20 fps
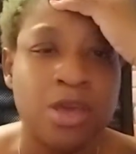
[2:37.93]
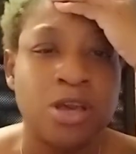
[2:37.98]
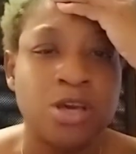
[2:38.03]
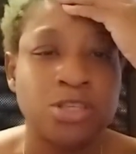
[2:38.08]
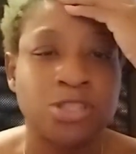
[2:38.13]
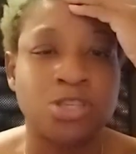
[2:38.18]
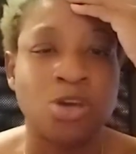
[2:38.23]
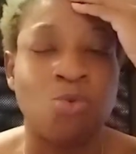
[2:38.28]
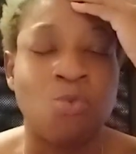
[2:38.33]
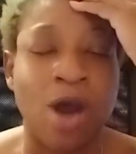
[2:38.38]

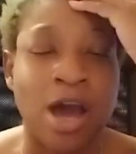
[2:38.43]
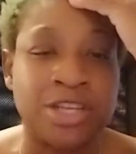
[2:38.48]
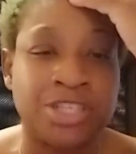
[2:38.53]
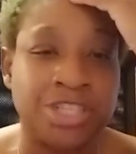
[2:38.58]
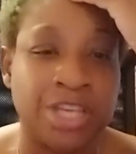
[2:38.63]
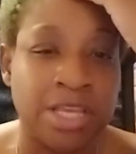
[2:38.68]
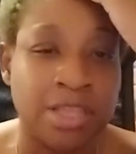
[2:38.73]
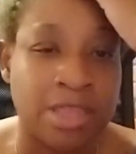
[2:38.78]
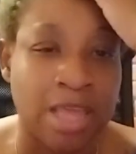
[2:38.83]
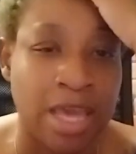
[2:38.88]
So while
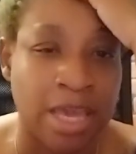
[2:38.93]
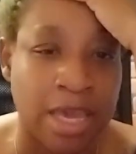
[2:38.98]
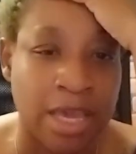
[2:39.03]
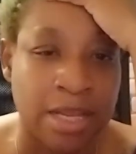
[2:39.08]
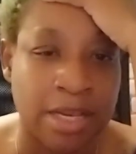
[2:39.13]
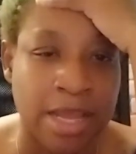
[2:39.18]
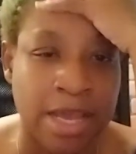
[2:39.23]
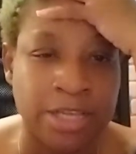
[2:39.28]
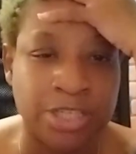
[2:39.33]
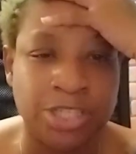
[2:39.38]
she
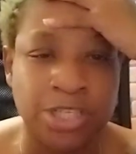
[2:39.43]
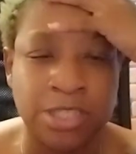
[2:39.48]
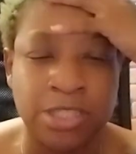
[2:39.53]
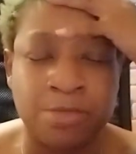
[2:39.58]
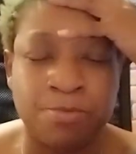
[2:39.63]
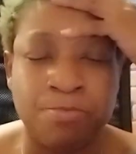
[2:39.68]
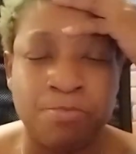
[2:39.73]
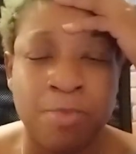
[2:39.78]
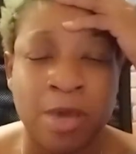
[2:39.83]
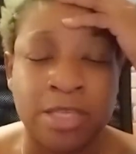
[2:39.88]
thinking that
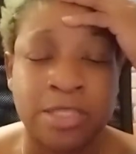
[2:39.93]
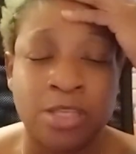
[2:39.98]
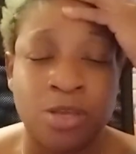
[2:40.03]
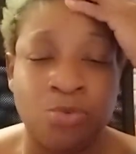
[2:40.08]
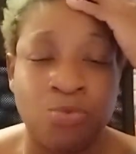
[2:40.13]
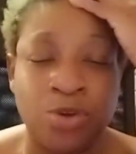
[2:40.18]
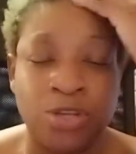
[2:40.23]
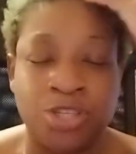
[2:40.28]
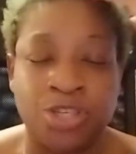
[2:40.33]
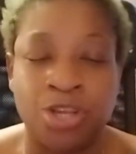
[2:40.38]
she's
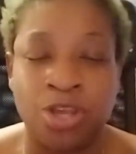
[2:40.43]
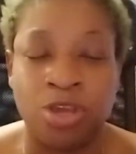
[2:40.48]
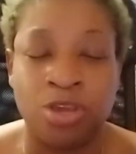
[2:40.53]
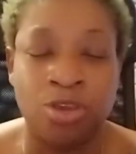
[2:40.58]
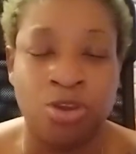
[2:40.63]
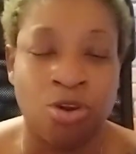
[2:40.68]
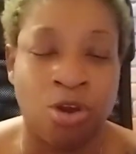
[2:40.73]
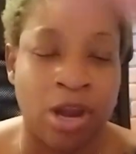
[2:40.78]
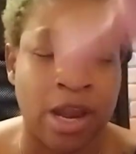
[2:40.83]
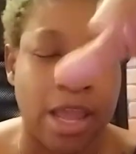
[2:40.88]
messing with
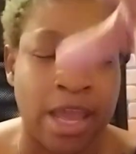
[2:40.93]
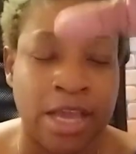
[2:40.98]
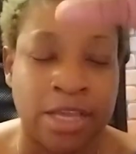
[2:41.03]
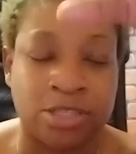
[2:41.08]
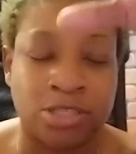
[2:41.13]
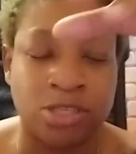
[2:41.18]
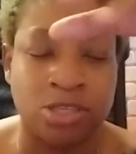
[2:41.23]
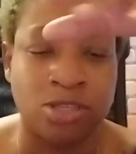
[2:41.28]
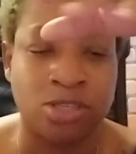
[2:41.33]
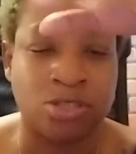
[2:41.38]
your
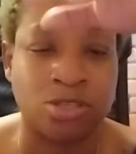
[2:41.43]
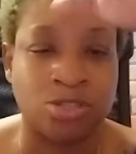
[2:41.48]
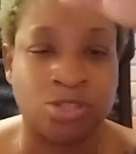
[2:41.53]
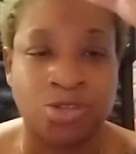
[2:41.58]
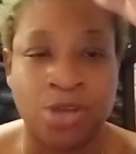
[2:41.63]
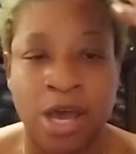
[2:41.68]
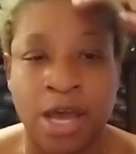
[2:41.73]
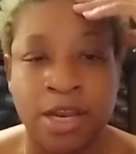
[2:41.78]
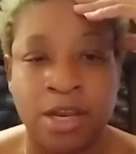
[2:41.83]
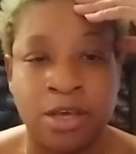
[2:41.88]
exes
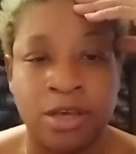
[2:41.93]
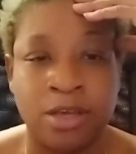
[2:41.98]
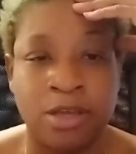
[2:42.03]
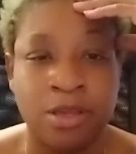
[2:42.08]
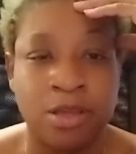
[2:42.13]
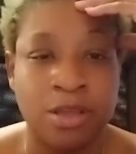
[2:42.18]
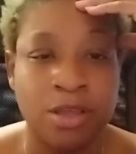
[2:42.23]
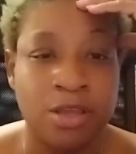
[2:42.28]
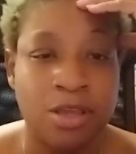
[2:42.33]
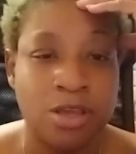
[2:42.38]
trying
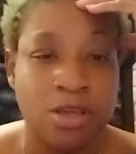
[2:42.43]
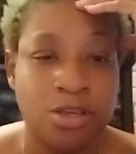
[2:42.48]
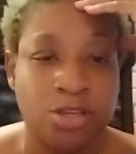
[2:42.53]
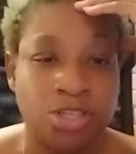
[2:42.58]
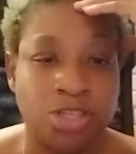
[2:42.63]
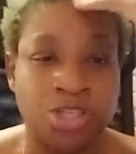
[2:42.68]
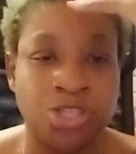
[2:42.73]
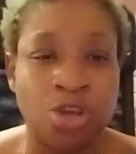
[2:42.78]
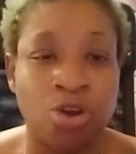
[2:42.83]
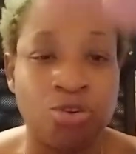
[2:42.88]
to
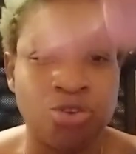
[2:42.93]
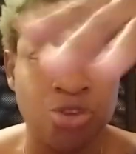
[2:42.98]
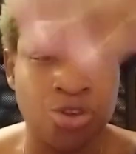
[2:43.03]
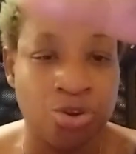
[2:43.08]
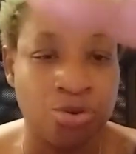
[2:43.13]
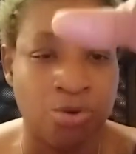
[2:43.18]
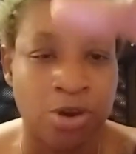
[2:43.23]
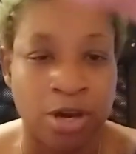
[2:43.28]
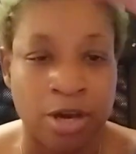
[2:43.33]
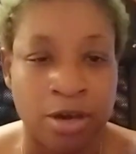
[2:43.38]
show
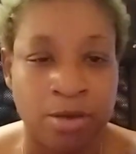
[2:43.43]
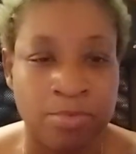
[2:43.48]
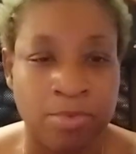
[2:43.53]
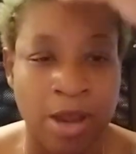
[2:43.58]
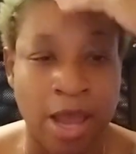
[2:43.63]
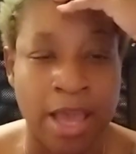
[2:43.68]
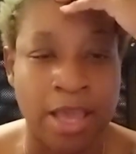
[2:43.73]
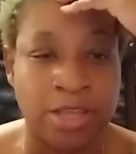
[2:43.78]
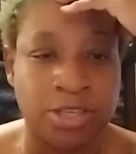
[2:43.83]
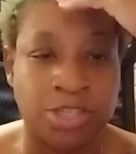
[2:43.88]
you up
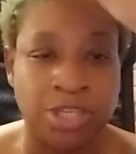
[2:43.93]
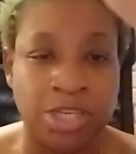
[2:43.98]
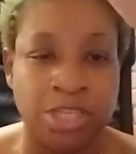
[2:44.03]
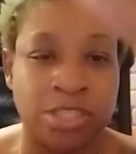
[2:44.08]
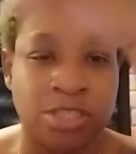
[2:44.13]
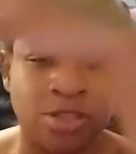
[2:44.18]
like she's a